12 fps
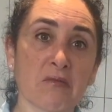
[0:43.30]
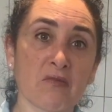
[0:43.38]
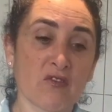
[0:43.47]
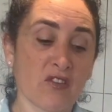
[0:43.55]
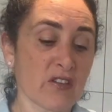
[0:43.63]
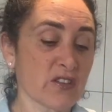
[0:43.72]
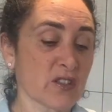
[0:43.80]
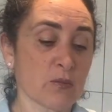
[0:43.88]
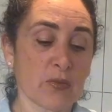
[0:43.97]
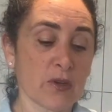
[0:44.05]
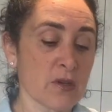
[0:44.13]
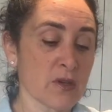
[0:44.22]
Very
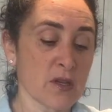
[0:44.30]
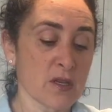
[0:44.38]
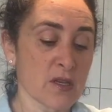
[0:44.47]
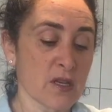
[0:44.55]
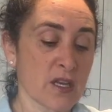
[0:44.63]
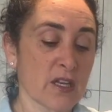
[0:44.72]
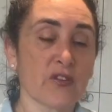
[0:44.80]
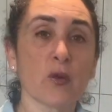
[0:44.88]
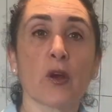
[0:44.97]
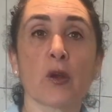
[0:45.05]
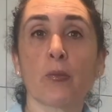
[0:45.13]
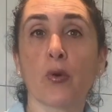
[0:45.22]
simple. And if you
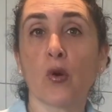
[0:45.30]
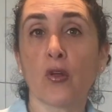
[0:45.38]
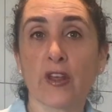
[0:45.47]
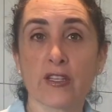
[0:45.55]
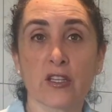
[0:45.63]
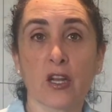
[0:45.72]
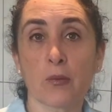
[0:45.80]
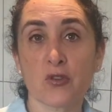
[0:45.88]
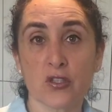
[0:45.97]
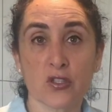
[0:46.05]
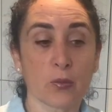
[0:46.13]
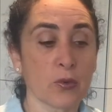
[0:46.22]
want to pour, there's an option
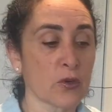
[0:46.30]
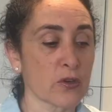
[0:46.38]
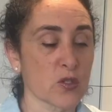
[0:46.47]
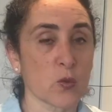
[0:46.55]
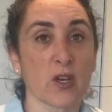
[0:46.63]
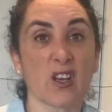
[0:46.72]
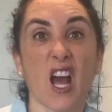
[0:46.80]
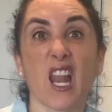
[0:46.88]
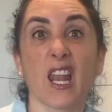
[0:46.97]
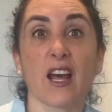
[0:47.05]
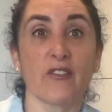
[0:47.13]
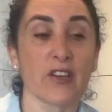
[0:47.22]
to pour as well. I
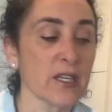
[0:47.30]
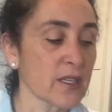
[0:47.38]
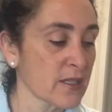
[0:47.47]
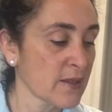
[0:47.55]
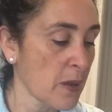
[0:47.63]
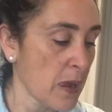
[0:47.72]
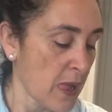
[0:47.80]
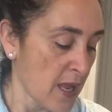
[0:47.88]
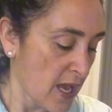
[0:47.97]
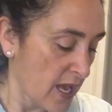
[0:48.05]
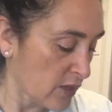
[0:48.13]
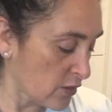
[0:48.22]
love it.
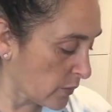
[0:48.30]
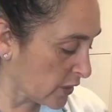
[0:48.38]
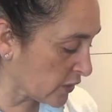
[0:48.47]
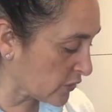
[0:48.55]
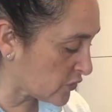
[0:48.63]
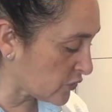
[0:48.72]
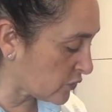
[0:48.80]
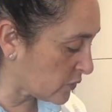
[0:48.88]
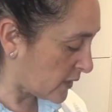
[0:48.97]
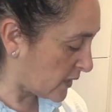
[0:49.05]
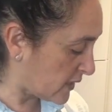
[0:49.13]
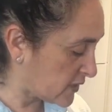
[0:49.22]
And all we're going to do
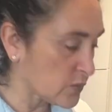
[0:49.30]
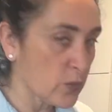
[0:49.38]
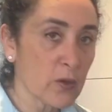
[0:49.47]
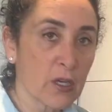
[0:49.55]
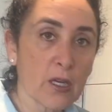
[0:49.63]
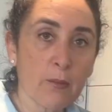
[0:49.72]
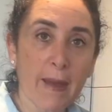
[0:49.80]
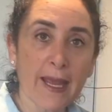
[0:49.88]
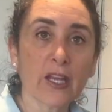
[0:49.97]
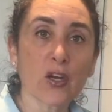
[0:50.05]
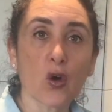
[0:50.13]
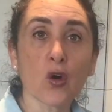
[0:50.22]
is we're going to make
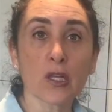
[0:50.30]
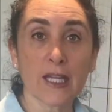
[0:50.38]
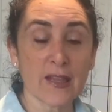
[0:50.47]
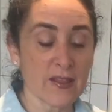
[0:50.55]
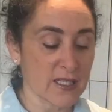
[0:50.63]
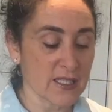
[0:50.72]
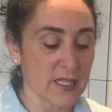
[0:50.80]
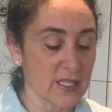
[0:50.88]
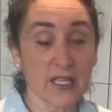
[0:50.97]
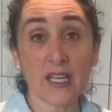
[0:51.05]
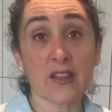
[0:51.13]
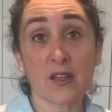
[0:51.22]
it all in the
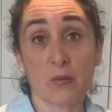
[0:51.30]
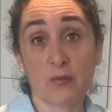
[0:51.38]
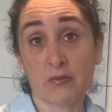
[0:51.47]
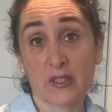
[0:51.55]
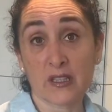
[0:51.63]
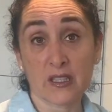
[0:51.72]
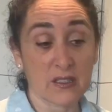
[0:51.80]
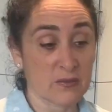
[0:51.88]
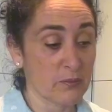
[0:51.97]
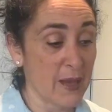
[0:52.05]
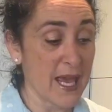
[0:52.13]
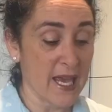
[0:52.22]

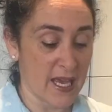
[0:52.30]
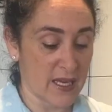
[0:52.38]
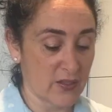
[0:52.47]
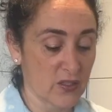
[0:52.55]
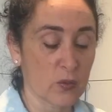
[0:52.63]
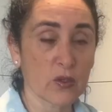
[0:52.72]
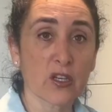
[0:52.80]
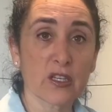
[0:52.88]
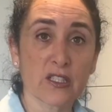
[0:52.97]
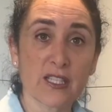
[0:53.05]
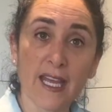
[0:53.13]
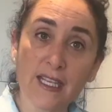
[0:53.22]
pan. So we're going to
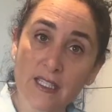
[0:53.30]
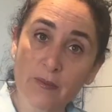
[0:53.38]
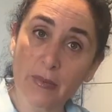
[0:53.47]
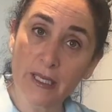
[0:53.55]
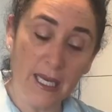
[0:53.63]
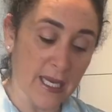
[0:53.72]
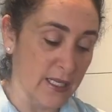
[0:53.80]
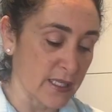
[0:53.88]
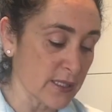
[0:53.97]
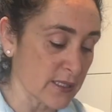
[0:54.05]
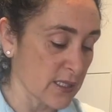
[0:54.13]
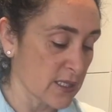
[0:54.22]
take some
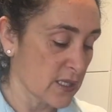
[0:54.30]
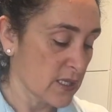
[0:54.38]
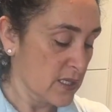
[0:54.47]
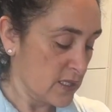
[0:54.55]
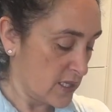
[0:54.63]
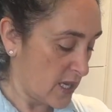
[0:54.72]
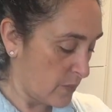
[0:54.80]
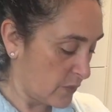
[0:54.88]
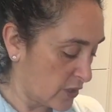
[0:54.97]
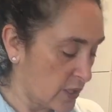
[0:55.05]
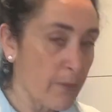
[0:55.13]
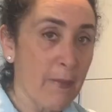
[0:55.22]
bananas and we're
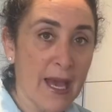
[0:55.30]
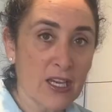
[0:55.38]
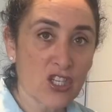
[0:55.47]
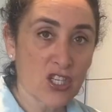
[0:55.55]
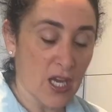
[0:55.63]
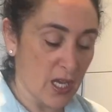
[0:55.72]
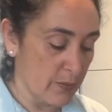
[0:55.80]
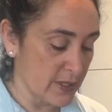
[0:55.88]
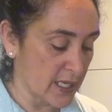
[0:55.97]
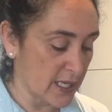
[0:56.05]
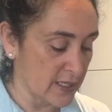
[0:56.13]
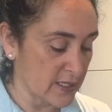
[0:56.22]
going to mash our
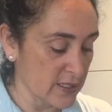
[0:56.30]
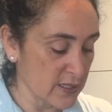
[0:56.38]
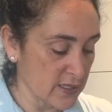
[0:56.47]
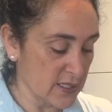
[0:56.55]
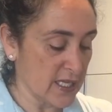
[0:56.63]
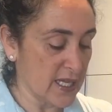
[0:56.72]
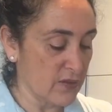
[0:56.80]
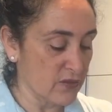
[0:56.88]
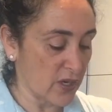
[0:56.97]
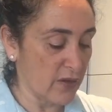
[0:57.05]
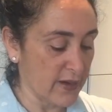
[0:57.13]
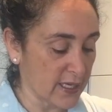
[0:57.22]
bananas
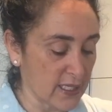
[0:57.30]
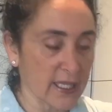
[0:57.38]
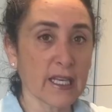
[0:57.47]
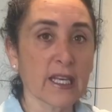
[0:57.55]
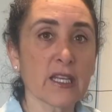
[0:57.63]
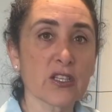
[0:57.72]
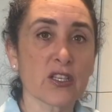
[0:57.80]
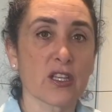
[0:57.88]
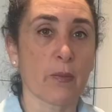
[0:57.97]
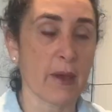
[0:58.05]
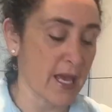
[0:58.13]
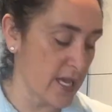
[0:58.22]
directly into the
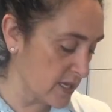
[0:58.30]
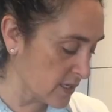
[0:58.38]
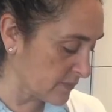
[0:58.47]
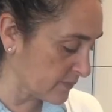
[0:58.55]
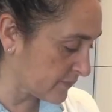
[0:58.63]
pan